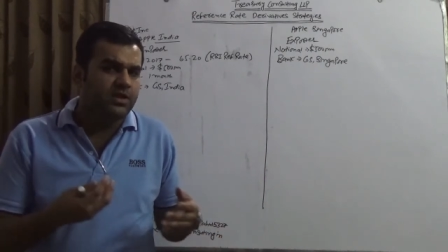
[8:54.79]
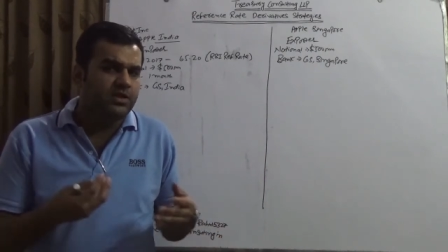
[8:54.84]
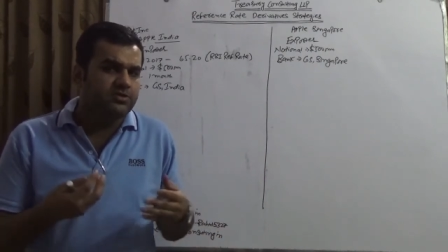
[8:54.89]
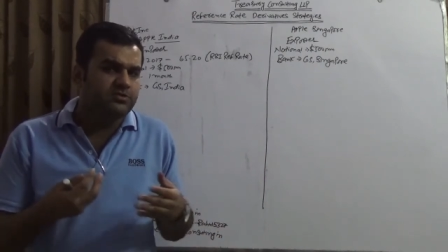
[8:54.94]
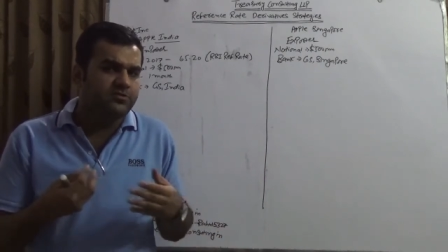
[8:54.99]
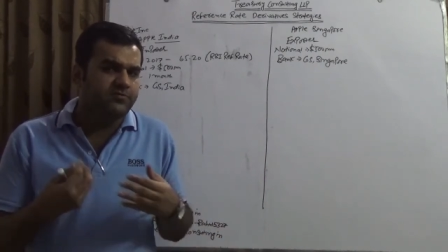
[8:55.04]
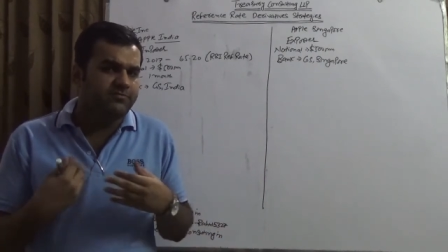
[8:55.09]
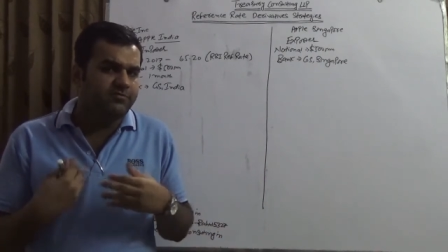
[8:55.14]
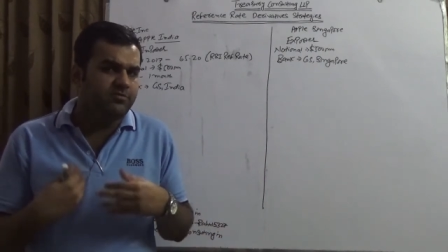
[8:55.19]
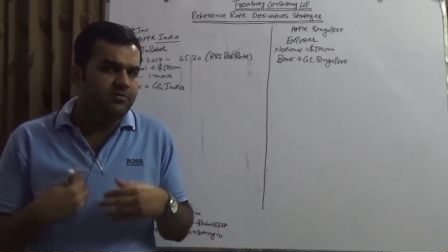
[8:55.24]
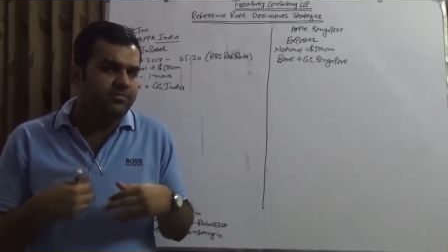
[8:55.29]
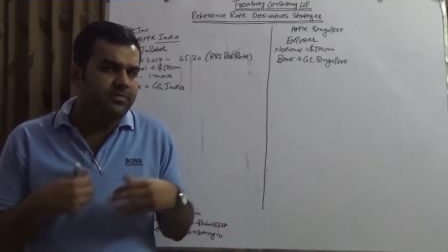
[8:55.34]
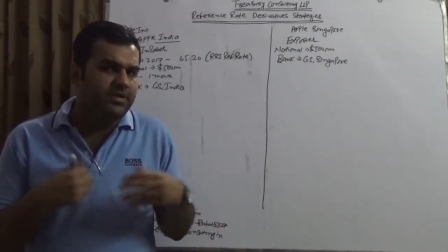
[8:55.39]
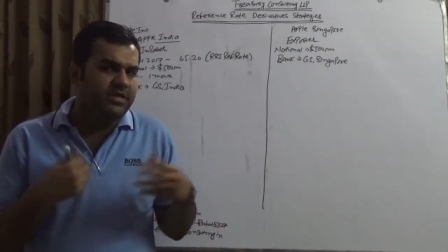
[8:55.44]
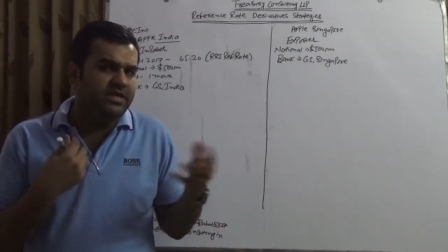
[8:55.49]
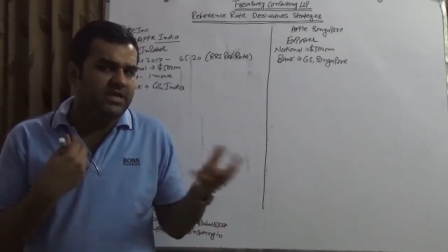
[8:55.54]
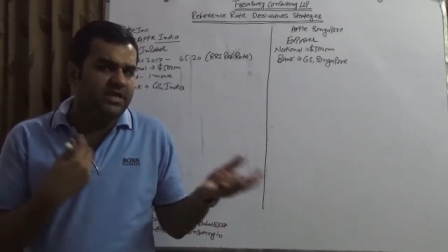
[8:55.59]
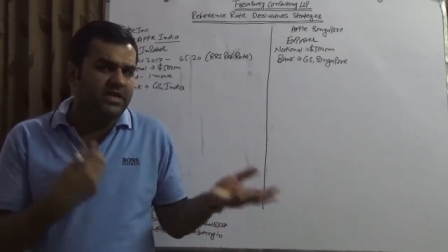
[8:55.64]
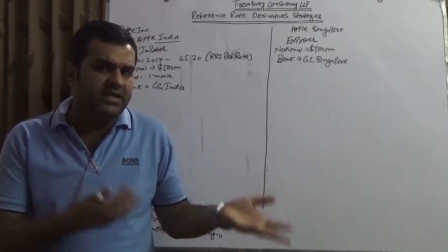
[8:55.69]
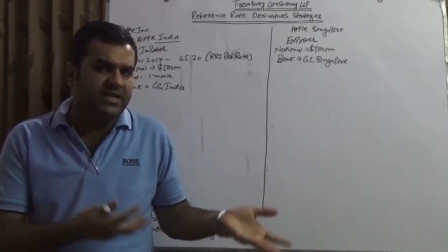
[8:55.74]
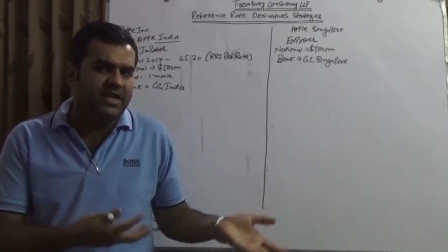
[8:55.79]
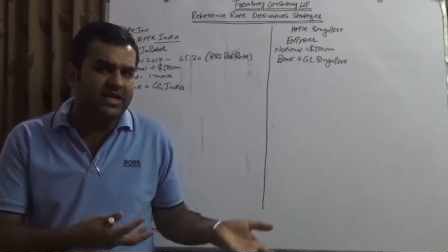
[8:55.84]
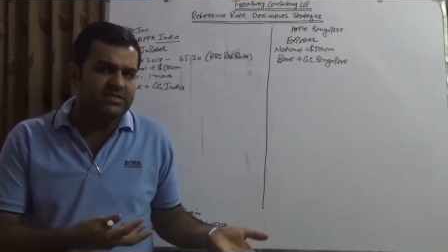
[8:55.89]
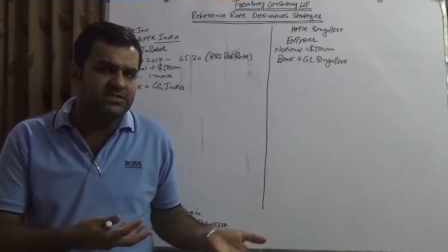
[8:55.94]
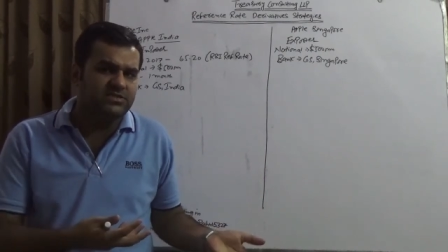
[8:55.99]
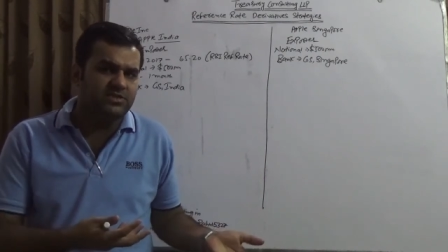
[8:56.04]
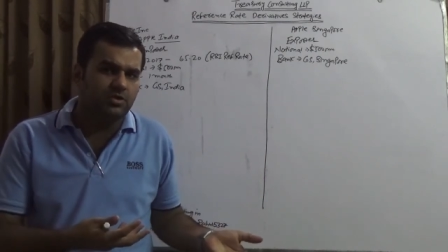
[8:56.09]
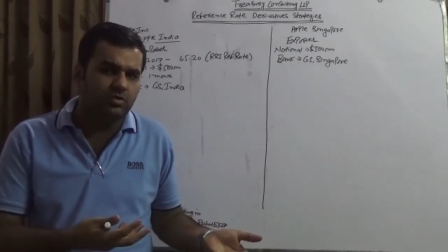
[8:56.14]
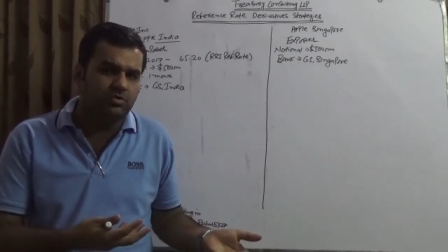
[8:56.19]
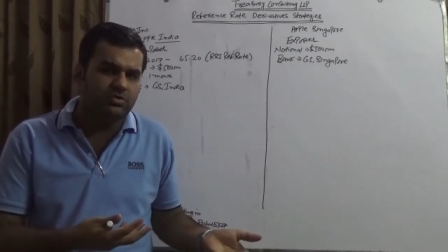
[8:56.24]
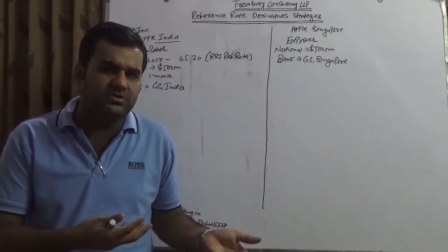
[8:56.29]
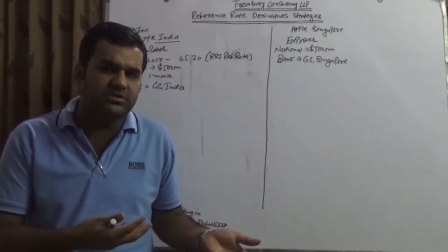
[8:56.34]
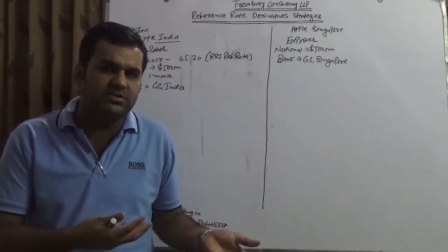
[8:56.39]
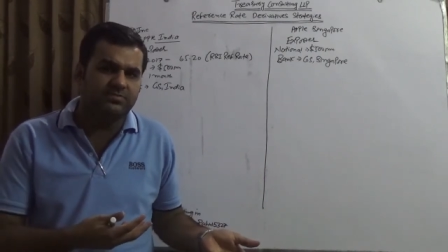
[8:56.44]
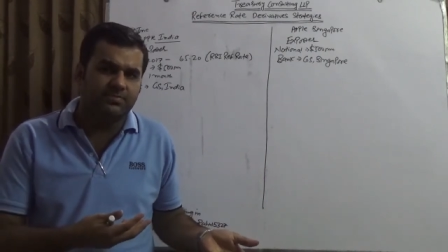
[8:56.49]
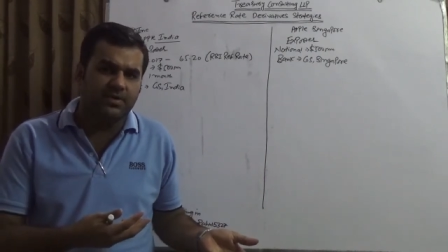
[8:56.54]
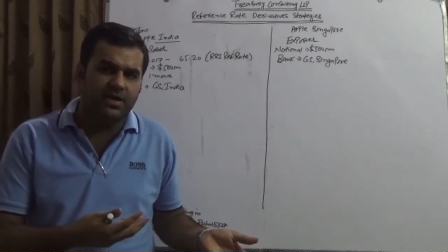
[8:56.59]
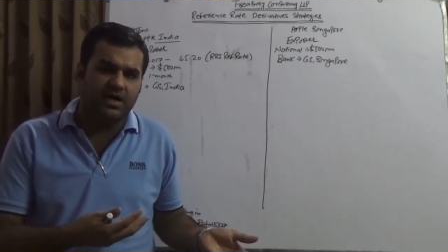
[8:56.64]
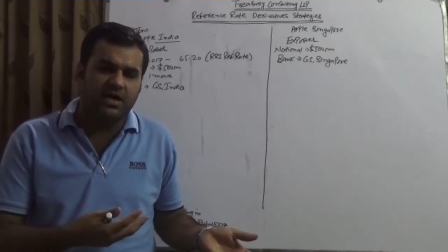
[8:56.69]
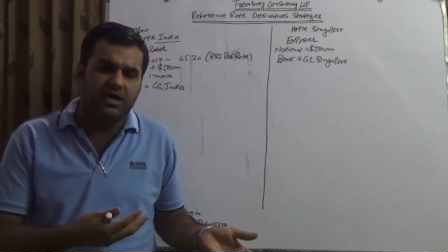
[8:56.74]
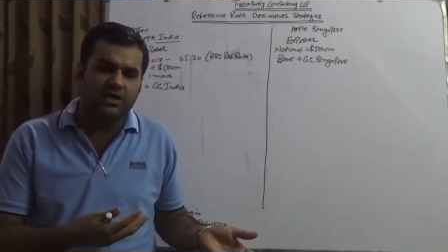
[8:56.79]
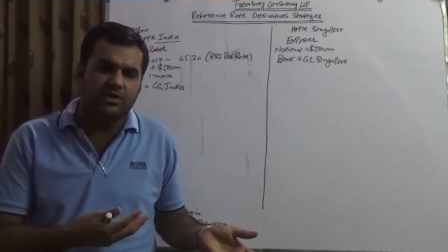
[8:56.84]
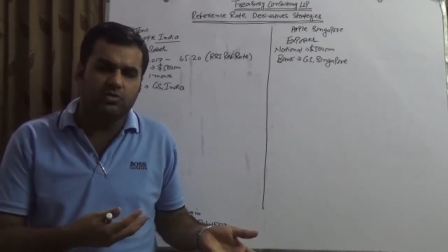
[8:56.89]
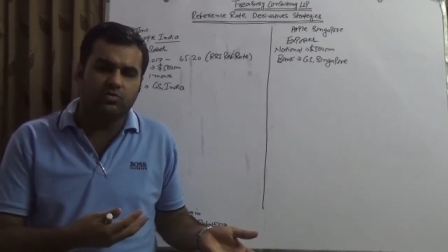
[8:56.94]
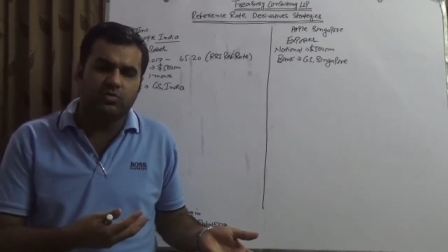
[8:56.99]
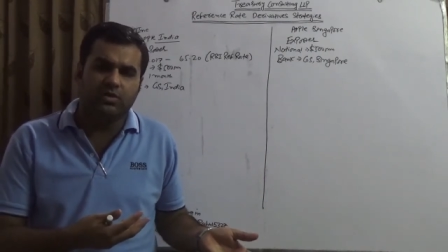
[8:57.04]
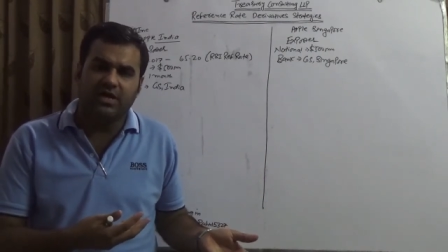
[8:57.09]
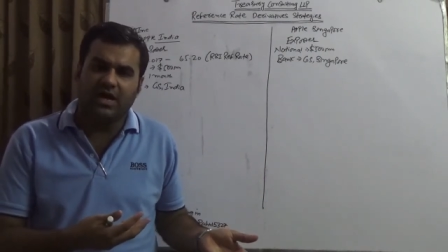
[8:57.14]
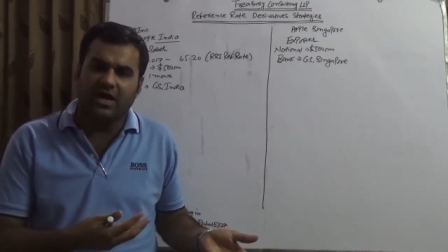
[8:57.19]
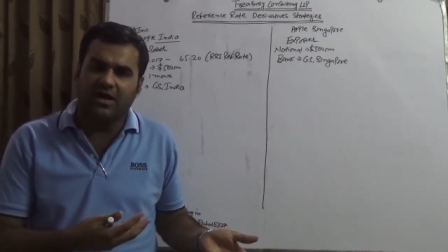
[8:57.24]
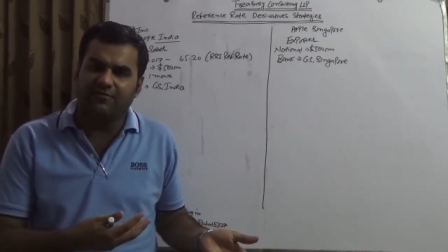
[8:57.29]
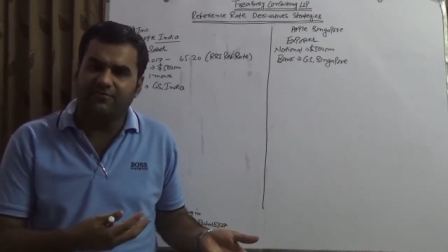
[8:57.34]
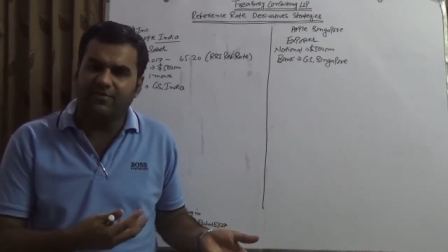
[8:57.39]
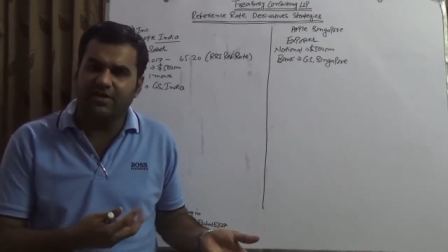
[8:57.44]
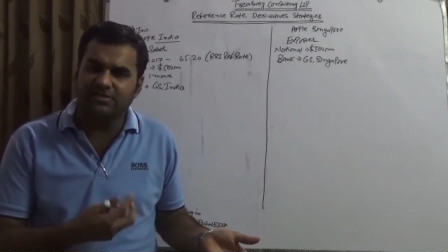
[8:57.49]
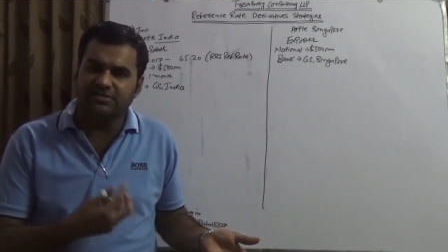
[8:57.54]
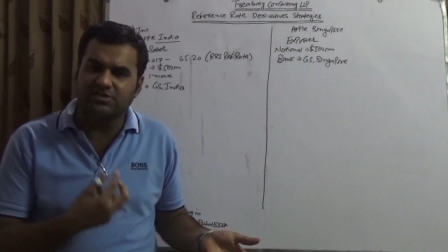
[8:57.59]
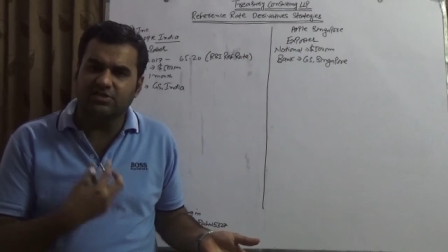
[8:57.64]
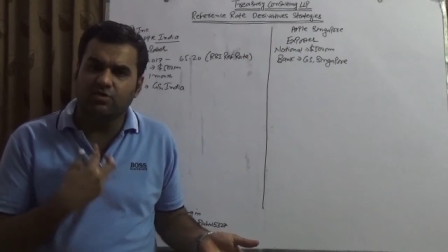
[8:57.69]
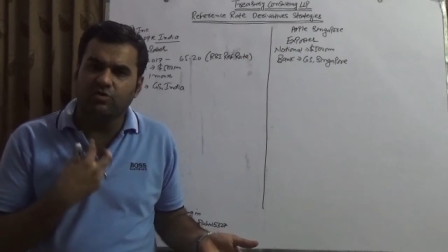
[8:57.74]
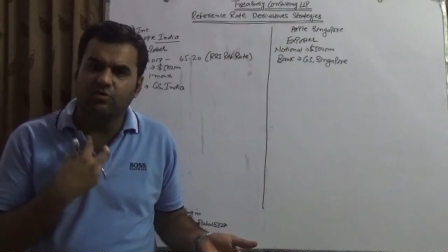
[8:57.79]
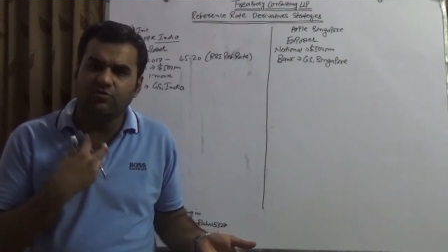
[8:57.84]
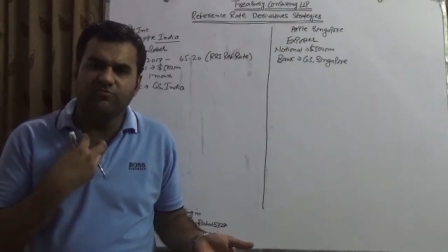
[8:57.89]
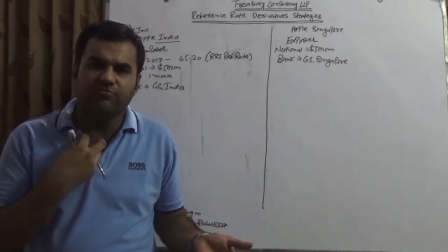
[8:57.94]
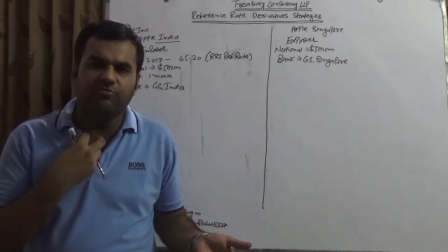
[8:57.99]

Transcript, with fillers: So for me, it has closed uh, two and a half hours ago.